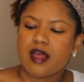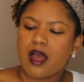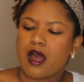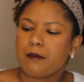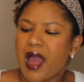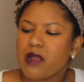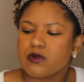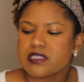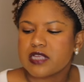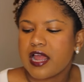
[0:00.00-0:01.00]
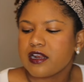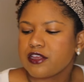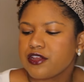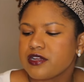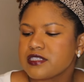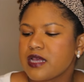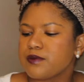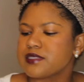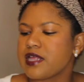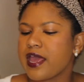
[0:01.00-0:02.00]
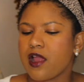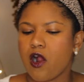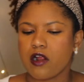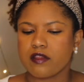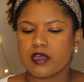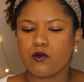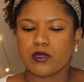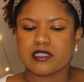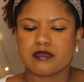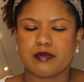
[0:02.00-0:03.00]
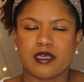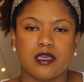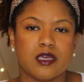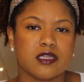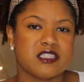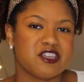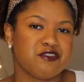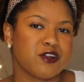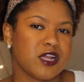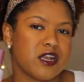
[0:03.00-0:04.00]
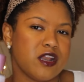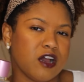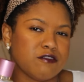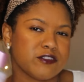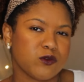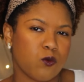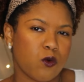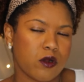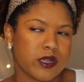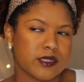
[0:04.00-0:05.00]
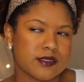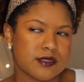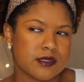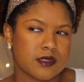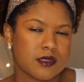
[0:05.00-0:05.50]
Um, I was kind of curious. I was like, are they going to be different enough to warrant